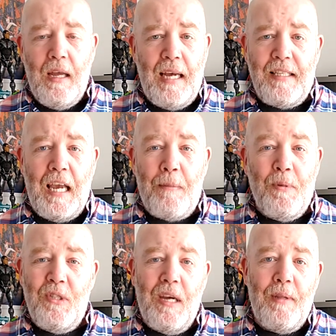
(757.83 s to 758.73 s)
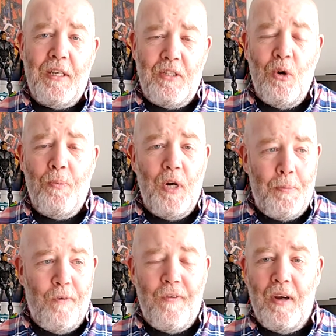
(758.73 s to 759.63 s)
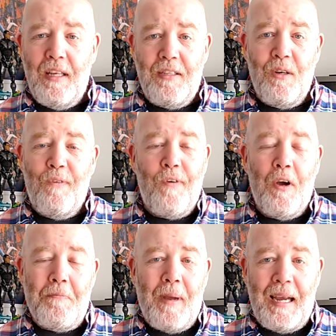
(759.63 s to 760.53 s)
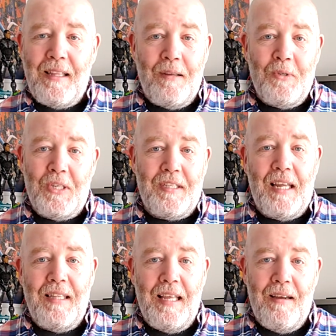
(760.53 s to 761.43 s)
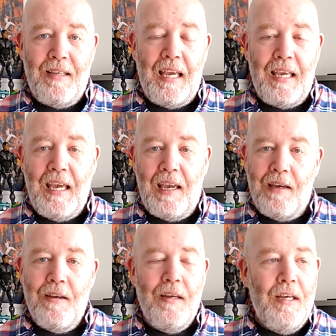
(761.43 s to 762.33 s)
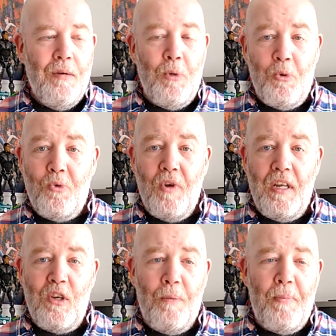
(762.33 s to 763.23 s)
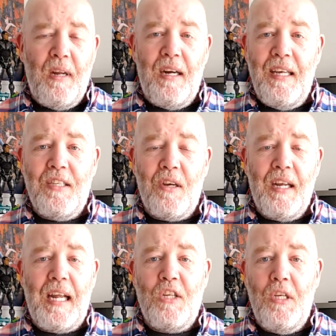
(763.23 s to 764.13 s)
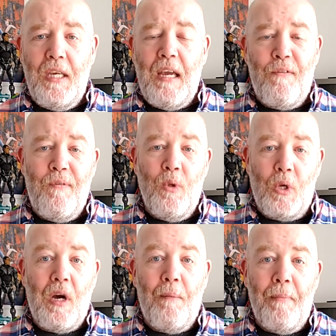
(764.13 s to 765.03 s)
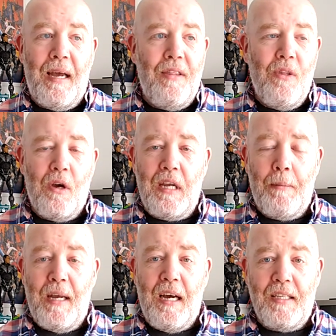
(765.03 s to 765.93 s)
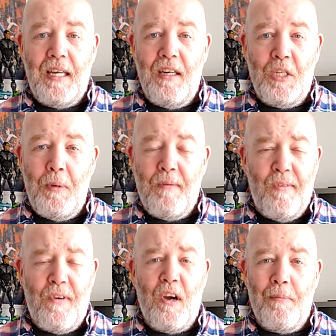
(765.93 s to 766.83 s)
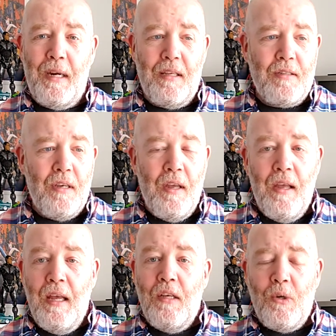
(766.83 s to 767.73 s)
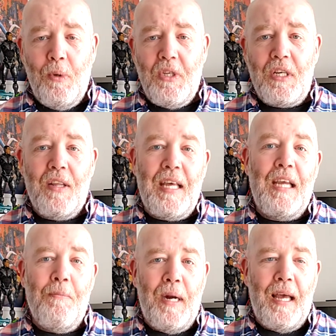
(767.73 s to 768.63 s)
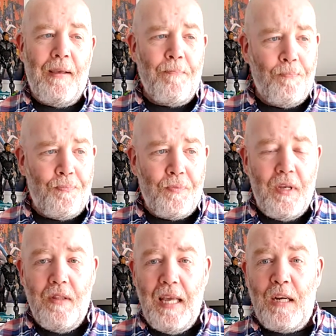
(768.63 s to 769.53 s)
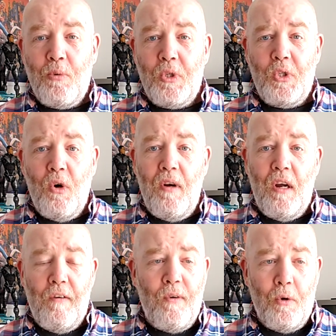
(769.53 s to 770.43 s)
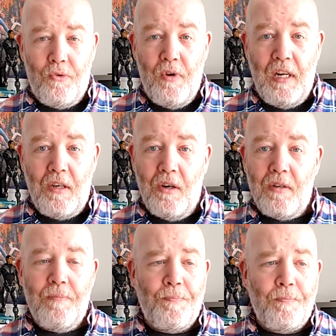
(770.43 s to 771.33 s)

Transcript: As it happens, no, they still put up a fight, they still fight back, they don't just stand there and get hit, which was really good, but at least I could actually get through the combat and not get my ass handed to me every 5 minutes. So once I got that in play, the actual storyline I thought was really good,